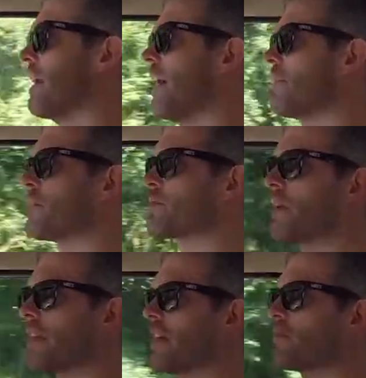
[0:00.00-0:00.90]
and which
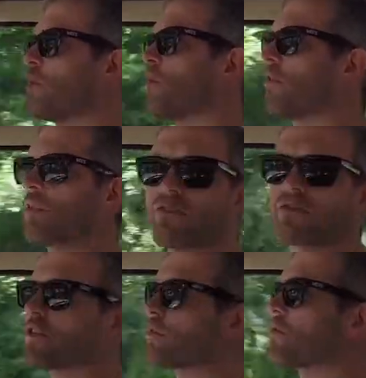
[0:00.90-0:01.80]
meant it had more
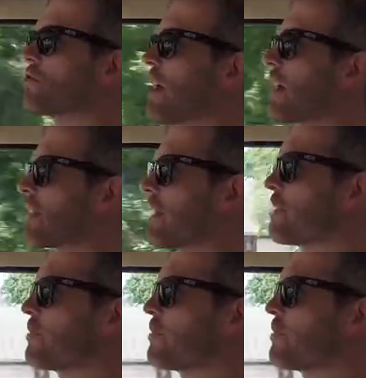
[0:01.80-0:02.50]
frontal drag than the